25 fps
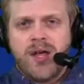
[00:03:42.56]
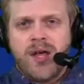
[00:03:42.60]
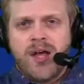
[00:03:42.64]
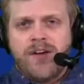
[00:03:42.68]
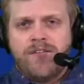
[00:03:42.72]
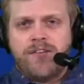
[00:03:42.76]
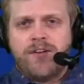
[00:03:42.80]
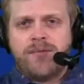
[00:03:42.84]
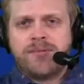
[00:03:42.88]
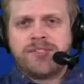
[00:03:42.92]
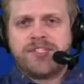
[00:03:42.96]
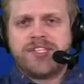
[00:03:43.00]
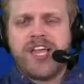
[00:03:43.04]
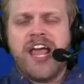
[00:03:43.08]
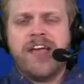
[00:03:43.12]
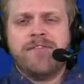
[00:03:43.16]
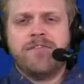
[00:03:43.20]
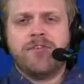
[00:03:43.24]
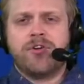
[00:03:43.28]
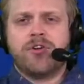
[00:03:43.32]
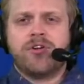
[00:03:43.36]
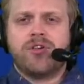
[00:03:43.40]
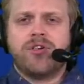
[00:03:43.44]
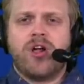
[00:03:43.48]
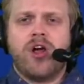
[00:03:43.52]
From
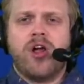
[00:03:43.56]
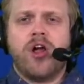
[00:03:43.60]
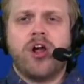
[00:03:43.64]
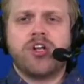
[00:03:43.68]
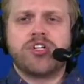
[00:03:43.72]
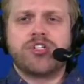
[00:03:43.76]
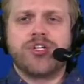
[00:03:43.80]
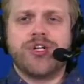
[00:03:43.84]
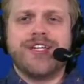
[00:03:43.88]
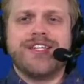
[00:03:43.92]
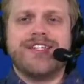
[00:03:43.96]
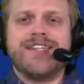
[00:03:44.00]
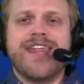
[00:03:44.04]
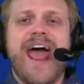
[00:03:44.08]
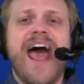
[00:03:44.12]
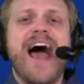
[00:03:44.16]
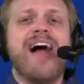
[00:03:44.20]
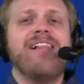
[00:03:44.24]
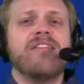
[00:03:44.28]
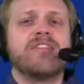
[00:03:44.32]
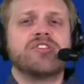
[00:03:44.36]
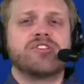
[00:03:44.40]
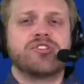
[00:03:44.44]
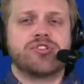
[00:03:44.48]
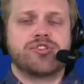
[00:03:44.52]
Xavier Clark, should
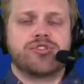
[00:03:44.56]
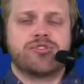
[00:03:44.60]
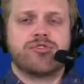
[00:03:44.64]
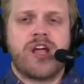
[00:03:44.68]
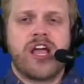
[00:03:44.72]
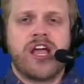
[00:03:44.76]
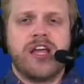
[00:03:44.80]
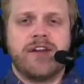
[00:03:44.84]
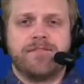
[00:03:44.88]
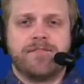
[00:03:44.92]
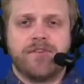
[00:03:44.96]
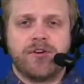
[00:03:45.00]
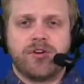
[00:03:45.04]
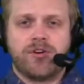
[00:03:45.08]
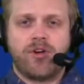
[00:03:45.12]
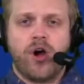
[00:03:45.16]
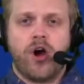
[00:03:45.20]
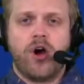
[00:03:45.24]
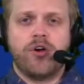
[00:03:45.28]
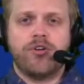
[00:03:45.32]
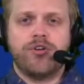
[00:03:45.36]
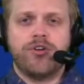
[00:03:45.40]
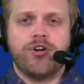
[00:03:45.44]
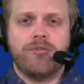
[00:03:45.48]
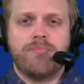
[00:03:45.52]
Dallas trade for
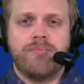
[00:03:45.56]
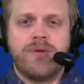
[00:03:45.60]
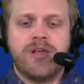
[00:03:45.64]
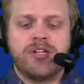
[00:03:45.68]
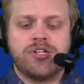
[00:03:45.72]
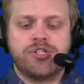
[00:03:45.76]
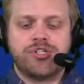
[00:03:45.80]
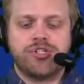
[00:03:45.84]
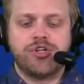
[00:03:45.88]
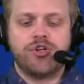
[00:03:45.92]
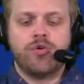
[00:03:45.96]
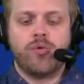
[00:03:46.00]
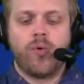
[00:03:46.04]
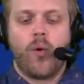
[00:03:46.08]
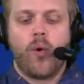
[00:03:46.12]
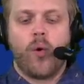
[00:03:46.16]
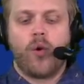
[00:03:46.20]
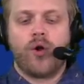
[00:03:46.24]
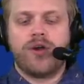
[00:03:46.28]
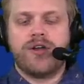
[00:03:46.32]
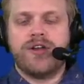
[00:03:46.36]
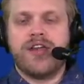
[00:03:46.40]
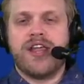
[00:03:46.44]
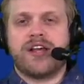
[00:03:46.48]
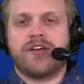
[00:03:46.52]
Gardner Minshew
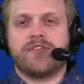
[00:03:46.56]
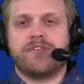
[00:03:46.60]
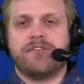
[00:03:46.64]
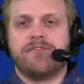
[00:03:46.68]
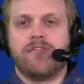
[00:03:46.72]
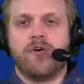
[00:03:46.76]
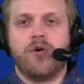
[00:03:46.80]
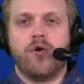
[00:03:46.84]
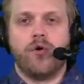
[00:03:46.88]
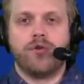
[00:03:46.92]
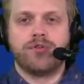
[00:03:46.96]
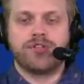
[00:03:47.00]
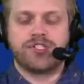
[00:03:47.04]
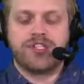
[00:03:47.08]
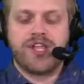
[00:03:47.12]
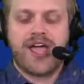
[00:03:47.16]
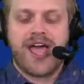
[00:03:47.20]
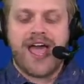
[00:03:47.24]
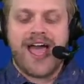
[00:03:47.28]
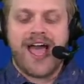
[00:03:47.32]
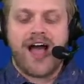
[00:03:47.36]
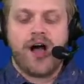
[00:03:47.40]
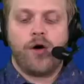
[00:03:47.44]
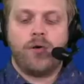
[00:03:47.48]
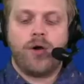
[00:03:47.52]
or Nick Foles
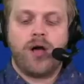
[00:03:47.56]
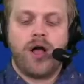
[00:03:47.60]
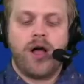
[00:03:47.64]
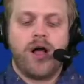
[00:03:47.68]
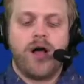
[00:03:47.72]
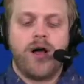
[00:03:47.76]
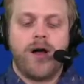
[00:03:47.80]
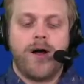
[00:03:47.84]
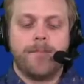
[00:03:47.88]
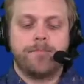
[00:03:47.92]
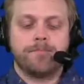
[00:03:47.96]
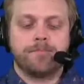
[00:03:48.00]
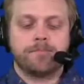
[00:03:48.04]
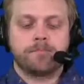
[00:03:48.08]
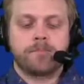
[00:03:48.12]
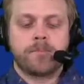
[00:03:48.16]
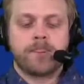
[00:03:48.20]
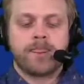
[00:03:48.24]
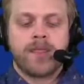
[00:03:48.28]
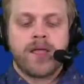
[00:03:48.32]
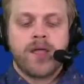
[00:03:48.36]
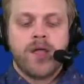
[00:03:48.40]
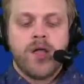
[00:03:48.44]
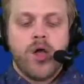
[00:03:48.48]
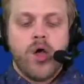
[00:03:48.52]
now? Um,
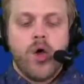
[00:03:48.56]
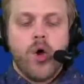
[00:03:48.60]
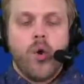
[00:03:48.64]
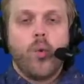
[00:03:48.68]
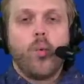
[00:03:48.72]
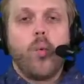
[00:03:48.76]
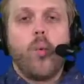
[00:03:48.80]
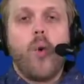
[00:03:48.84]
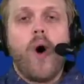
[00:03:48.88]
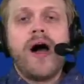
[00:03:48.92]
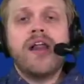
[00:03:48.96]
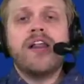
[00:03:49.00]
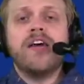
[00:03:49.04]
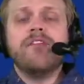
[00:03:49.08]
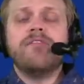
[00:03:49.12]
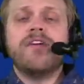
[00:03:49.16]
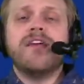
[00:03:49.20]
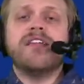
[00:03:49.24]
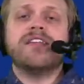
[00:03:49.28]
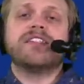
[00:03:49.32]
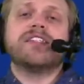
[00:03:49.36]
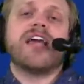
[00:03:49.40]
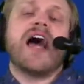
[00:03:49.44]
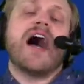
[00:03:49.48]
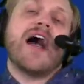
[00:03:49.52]
one of
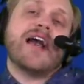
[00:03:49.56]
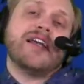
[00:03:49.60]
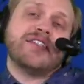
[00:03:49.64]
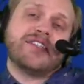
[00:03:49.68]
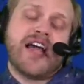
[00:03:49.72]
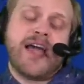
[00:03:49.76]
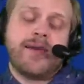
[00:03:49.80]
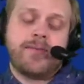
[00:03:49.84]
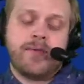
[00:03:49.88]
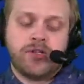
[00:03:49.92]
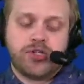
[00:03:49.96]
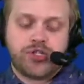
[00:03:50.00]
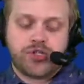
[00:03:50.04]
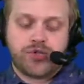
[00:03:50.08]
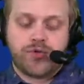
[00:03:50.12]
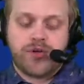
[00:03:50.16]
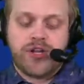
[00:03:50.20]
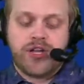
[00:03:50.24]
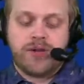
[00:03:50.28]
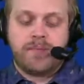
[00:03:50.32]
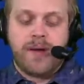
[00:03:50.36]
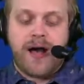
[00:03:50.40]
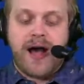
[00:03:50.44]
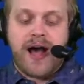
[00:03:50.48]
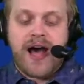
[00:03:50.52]
these guys I'm
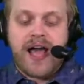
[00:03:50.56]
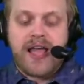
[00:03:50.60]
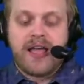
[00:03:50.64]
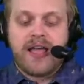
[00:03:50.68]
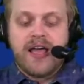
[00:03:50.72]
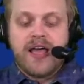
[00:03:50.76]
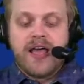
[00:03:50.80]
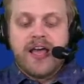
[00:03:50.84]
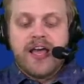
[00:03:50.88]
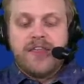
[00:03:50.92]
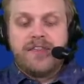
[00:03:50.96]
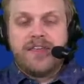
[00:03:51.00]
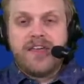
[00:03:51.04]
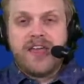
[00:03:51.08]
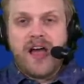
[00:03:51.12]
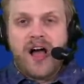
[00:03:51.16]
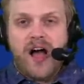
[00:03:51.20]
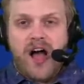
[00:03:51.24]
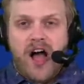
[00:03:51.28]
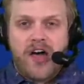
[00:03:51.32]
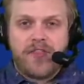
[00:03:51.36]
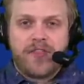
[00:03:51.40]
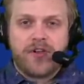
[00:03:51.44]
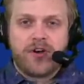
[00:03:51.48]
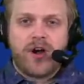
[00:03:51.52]
intrigued by, the
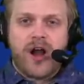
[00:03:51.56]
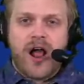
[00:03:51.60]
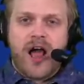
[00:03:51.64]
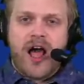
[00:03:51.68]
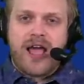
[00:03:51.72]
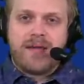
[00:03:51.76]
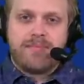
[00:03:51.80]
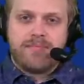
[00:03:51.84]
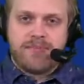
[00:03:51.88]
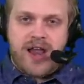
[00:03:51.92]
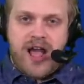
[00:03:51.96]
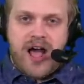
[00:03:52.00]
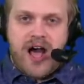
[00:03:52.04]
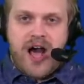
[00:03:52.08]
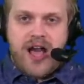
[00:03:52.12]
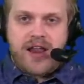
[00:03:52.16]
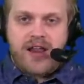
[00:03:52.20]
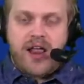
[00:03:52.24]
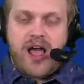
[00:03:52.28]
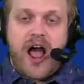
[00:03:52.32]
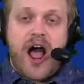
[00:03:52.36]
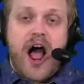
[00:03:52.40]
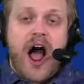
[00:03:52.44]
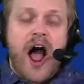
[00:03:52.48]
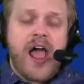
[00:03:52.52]
other I'm not.
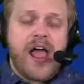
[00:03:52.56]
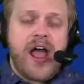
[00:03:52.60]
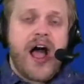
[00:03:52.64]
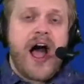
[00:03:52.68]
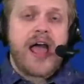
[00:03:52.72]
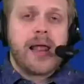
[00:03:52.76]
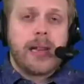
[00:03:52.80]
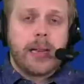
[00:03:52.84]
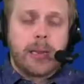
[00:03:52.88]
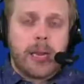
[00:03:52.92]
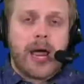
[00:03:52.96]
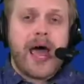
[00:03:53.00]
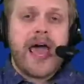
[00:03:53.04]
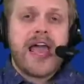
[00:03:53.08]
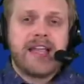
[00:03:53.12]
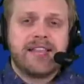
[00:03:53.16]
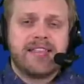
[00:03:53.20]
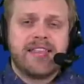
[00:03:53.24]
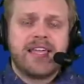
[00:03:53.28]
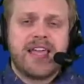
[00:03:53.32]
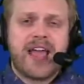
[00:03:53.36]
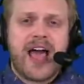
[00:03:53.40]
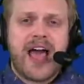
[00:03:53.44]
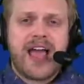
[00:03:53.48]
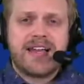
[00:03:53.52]
I, I like
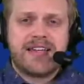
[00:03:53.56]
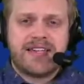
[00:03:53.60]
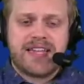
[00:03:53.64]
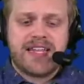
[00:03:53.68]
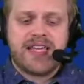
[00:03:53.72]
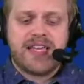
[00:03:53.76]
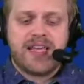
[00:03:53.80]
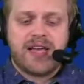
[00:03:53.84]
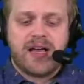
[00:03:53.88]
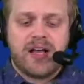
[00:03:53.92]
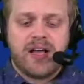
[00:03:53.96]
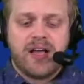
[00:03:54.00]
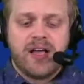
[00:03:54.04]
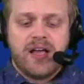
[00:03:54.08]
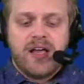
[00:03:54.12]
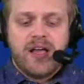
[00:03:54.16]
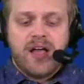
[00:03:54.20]
the idea